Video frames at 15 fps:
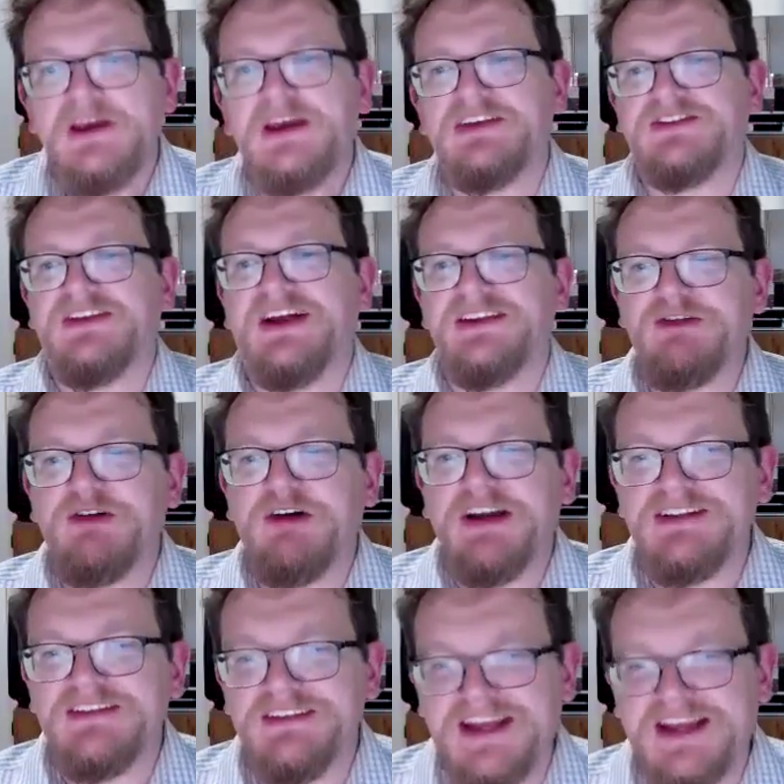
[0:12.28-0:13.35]
He has an
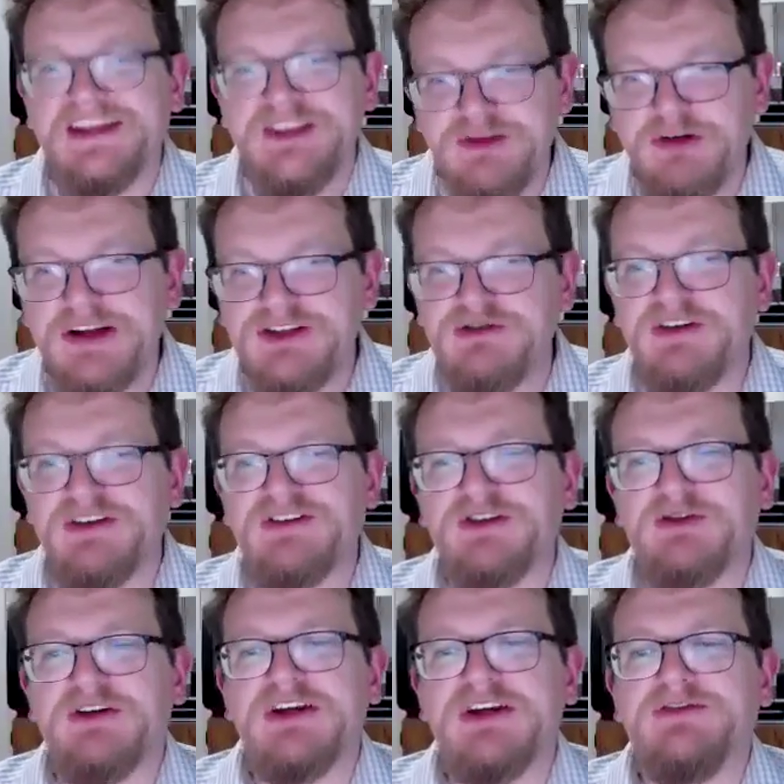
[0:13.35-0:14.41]
undergraduate
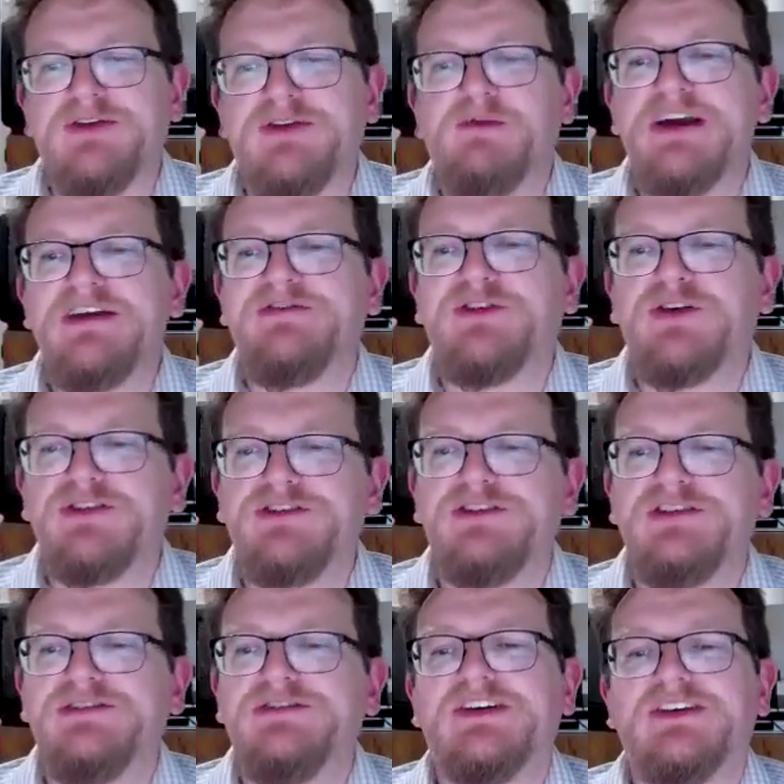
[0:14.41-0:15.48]
degree from Wake Forest
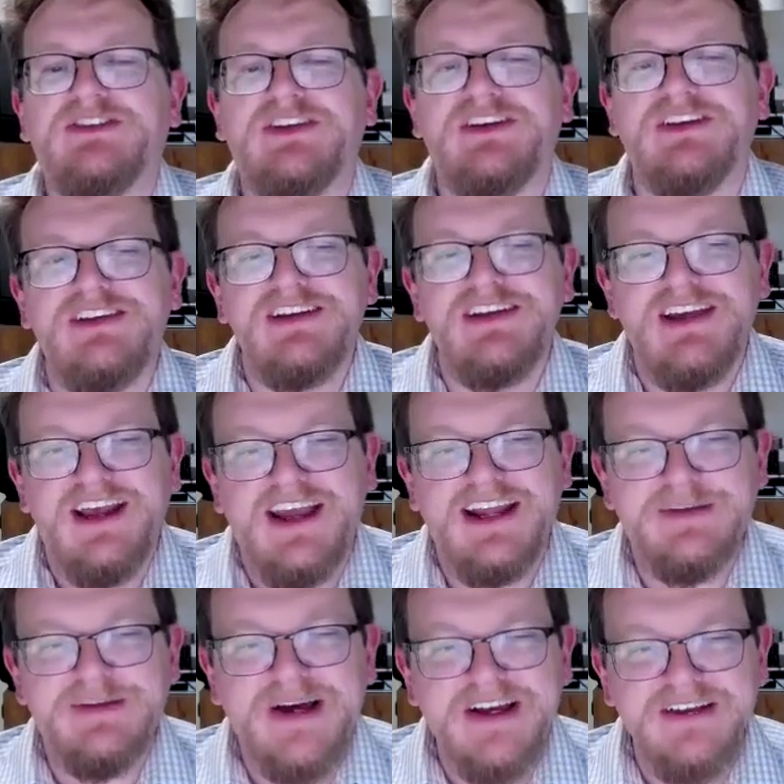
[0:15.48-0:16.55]
University
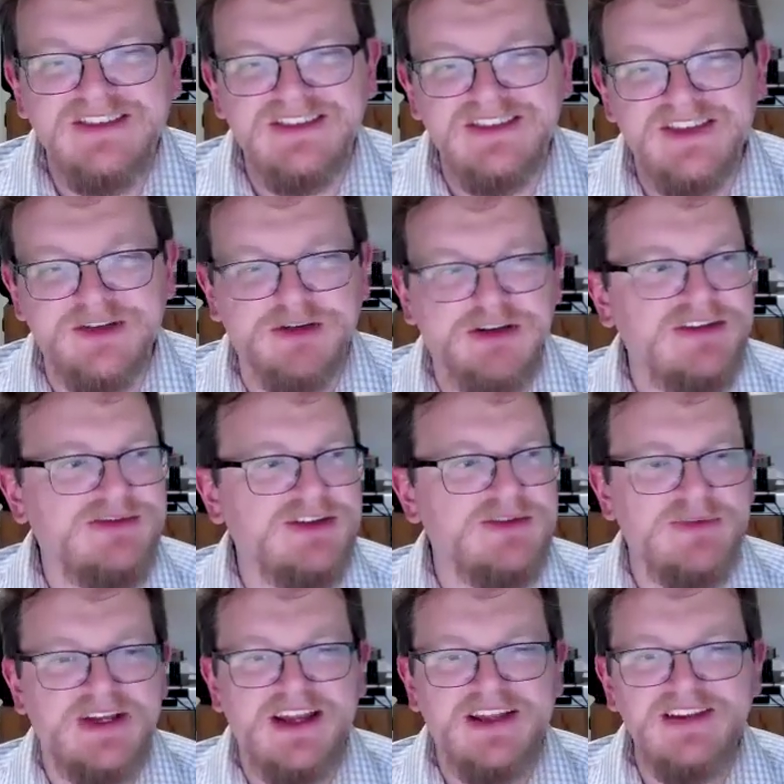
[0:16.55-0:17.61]
and a master's degree
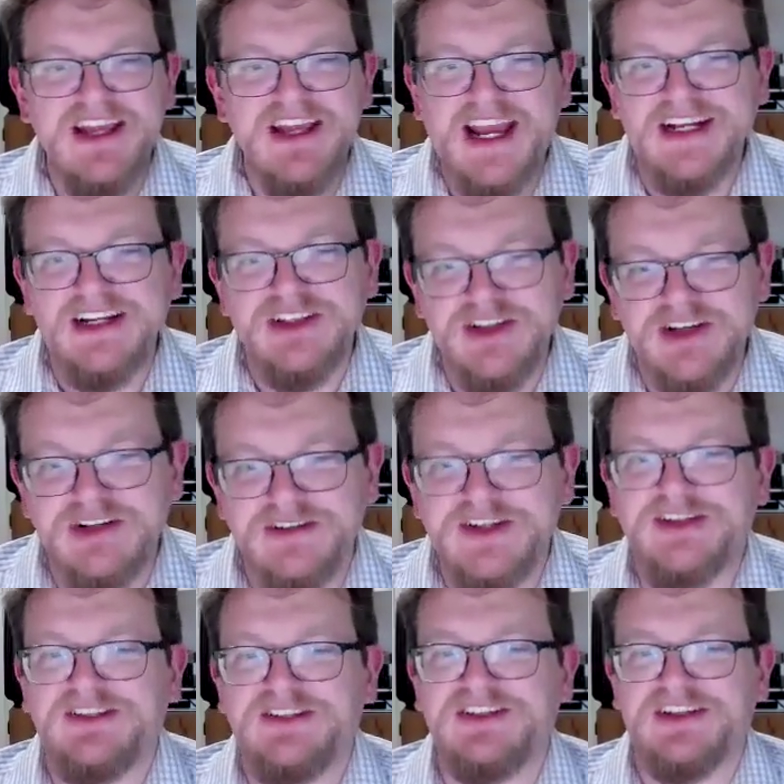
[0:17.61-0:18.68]
from Indiana
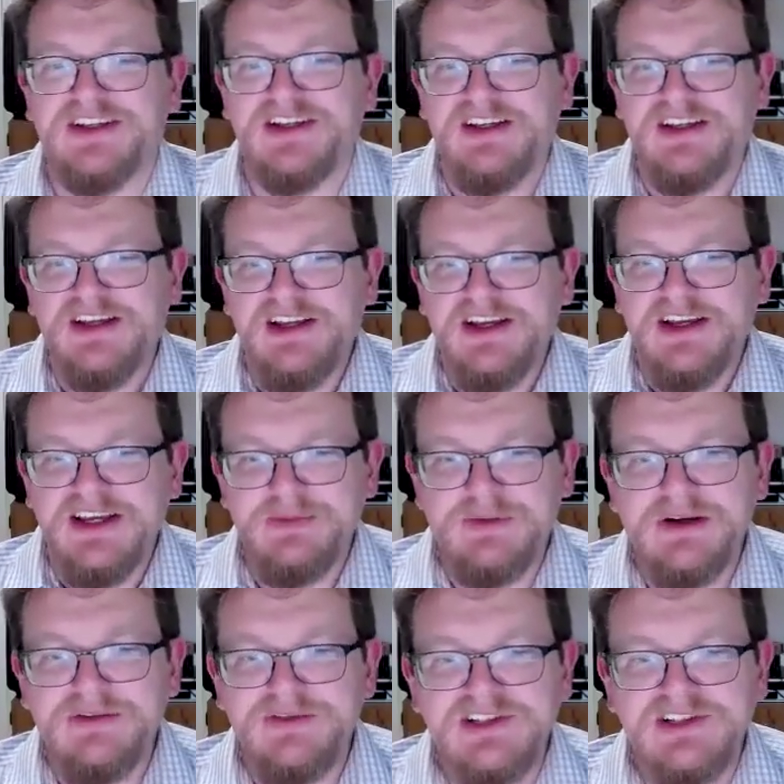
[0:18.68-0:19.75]
University. He
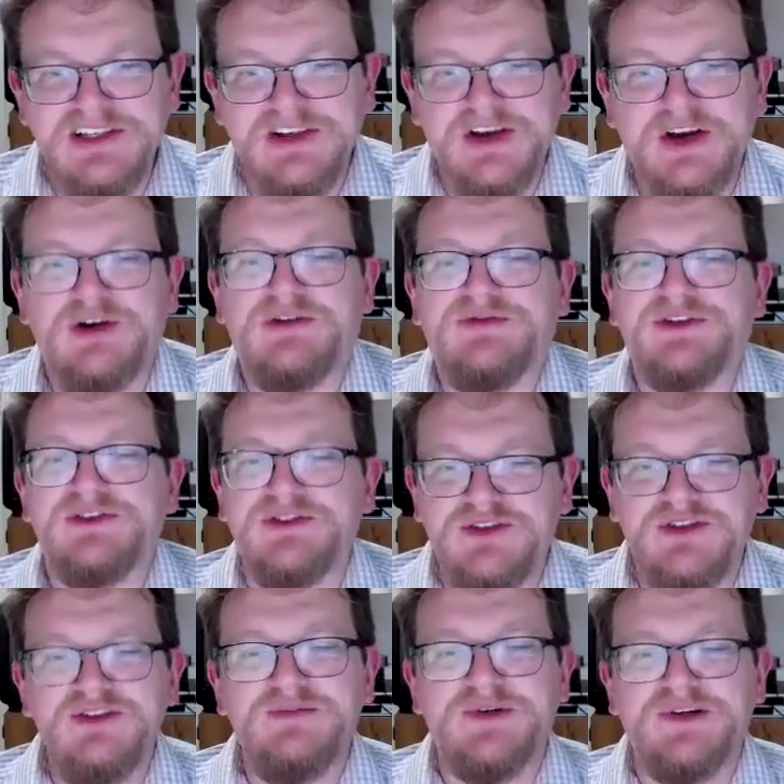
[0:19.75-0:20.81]
previously co-authored
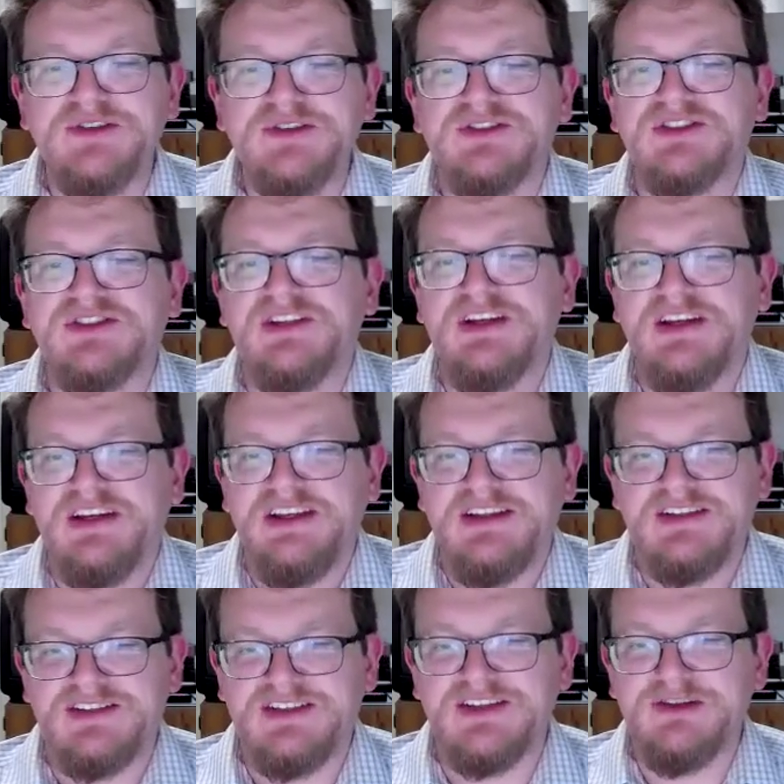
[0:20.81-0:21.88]
two books,
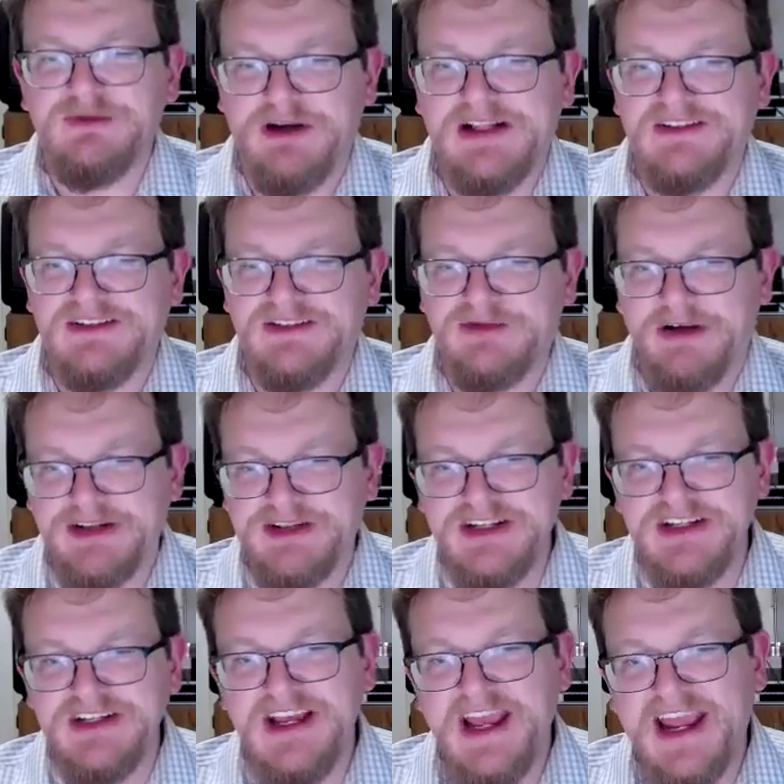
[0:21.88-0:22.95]
The Cinderella
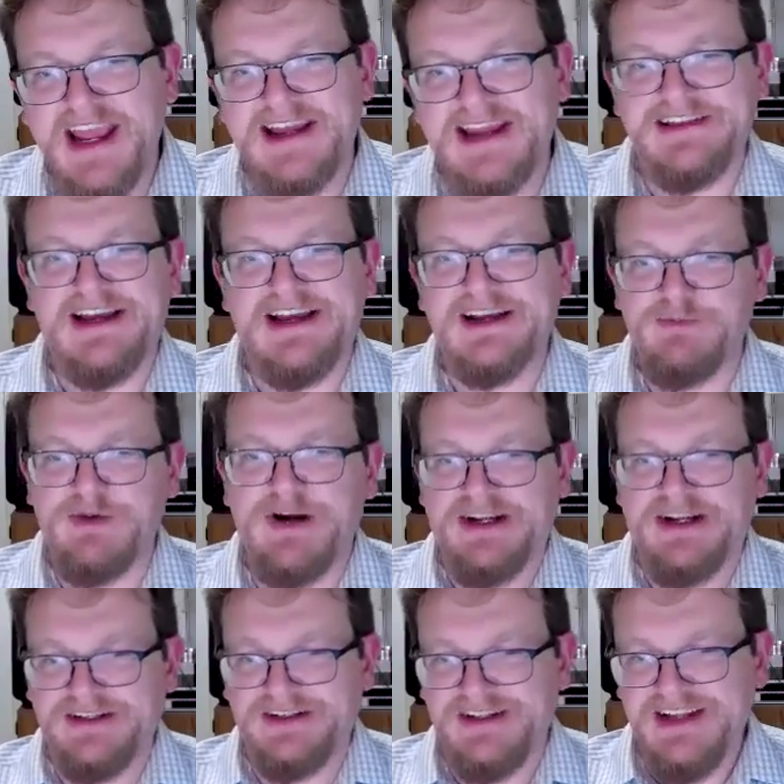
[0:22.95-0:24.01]
Strategy and
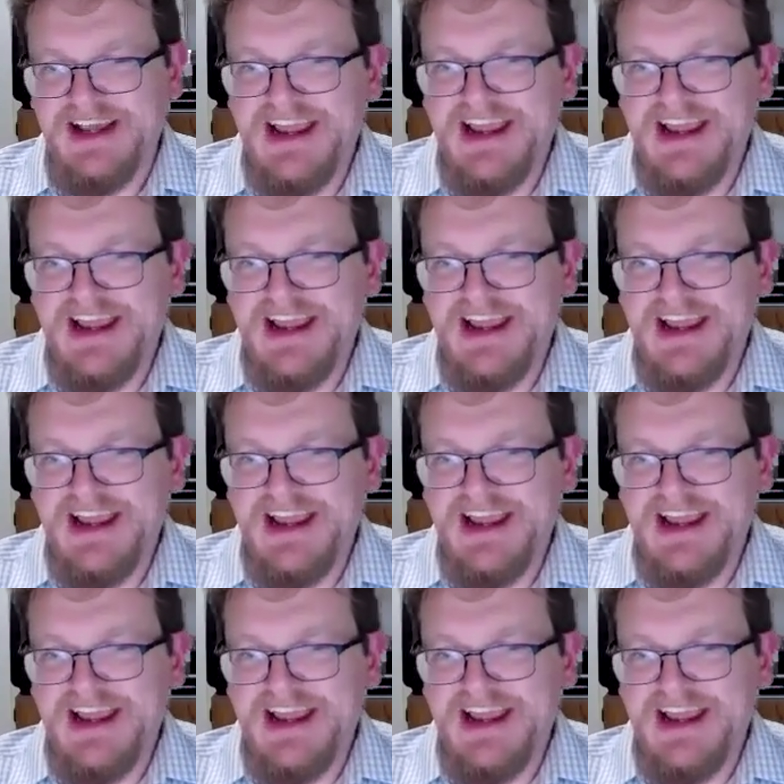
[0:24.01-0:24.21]
Unbracketed,